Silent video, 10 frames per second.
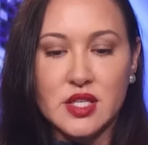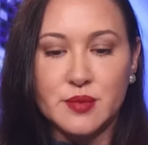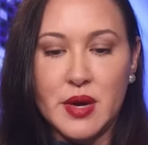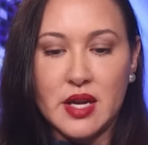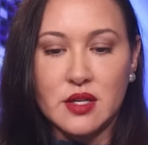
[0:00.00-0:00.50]
This
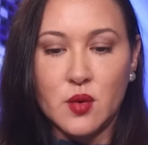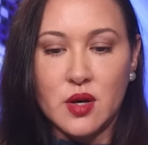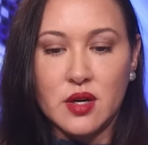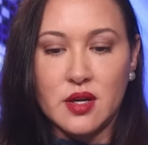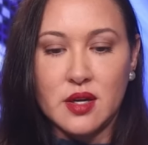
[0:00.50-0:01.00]
is Ben
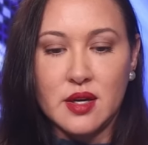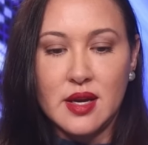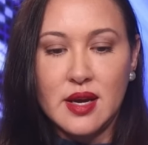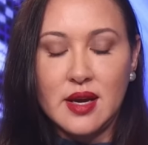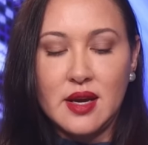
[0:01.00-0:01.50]

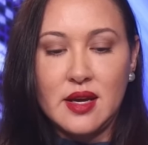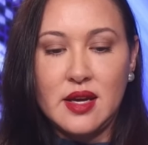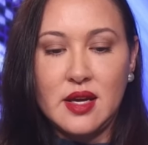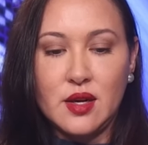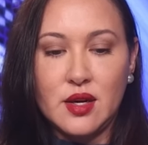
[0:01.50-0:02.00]
Norton.
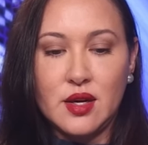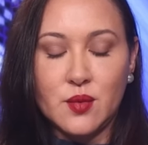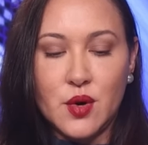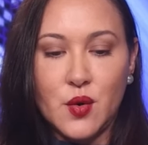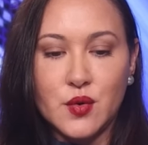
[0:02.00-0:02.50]

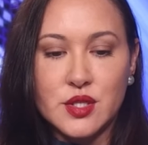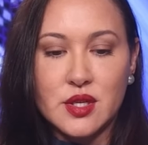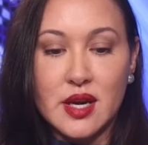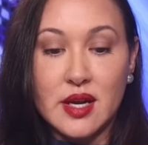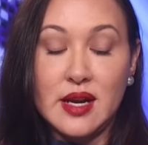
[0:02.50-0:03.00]
He
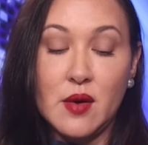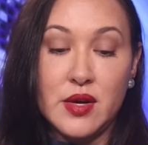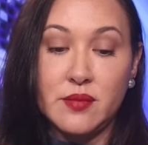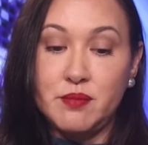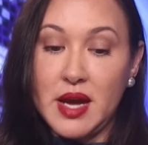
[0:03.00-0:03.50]
wrote, and
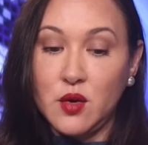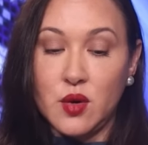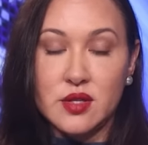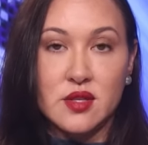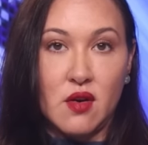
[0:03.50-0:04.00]
now Ben
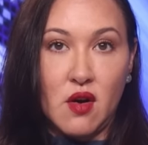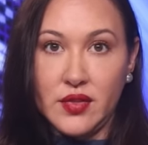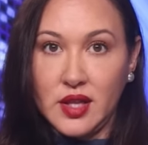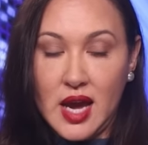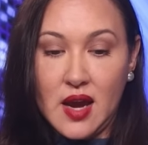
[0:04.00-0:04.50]
Norton's
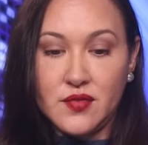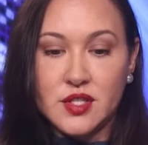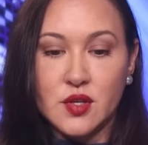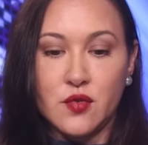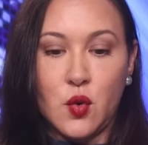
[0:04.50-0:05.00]
on the
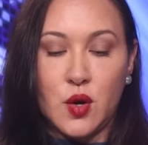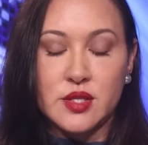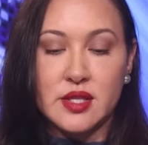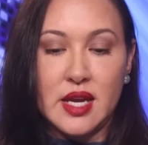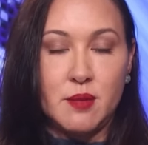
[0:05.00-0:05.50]
left, so of
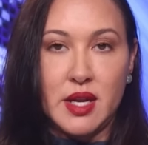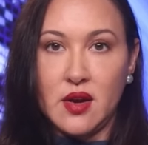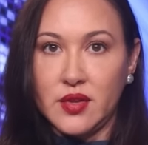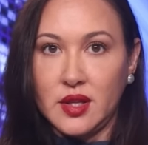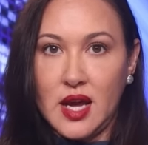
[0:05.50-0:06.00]
course
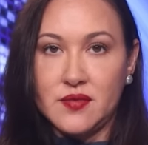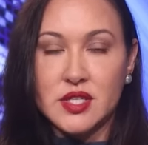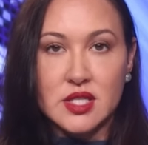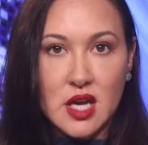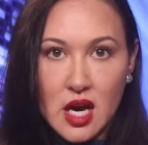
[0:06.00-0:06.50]
anybody on the
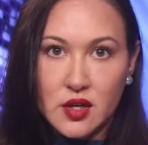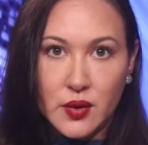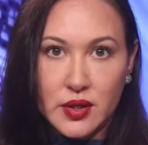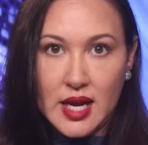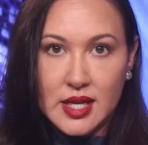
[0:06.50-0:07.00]
left is not
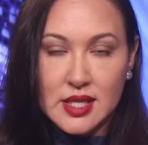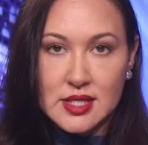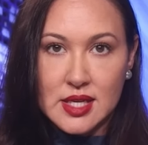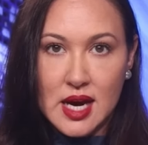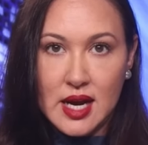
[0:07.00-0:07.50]
like
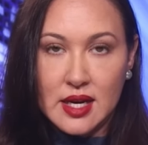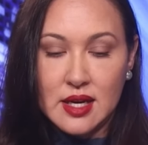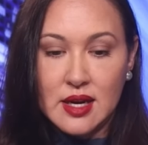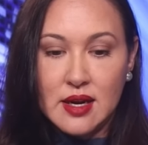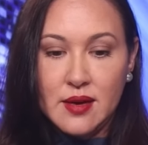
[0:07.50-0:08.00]
this
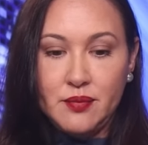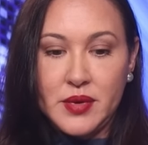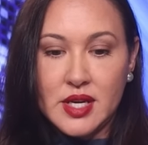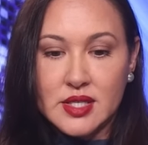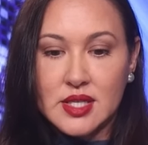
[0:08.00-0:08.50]
guy
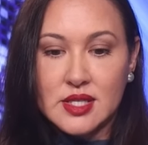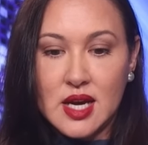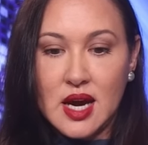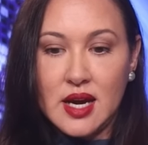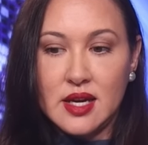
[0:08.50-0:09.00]
because
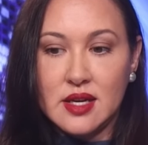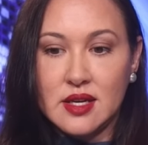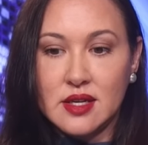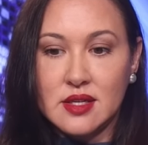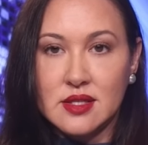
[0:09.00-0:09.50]
this guy
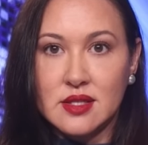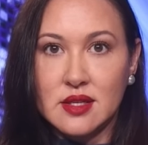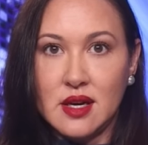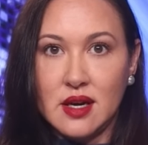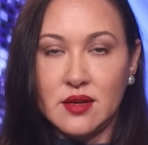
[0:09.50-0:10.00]

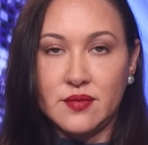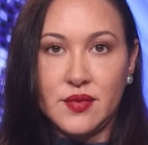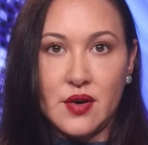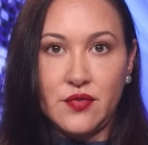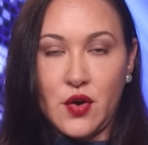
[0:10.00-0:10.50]
is uh,
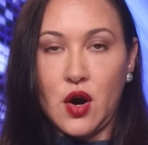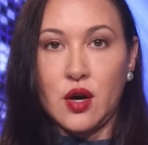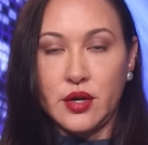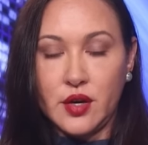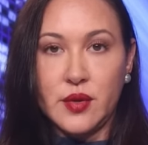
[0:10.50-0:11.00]
a
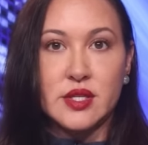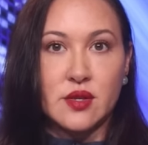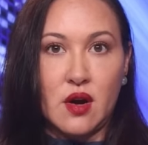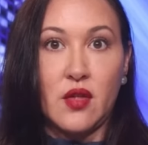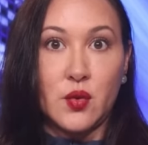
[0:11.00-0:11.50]
far, you know,
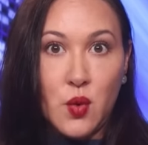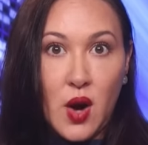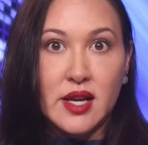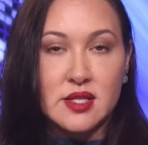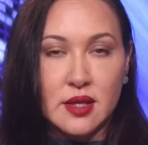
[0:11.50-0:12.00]
he's on the
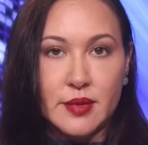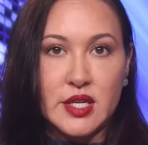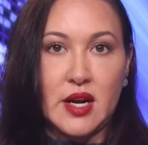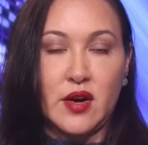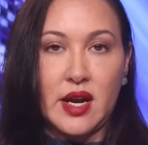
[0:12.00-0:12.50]
right. He's
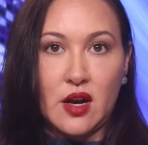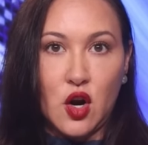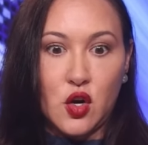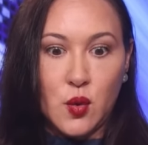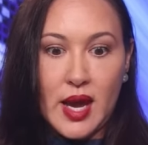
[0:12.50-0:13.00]
libertarian,
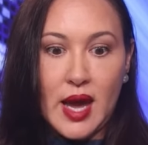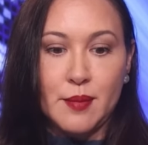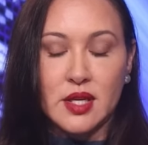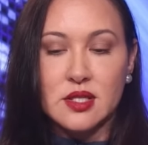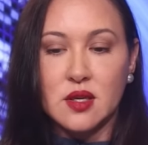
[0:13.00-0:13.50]

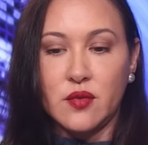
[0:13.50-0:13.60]
anarcho-capitalist.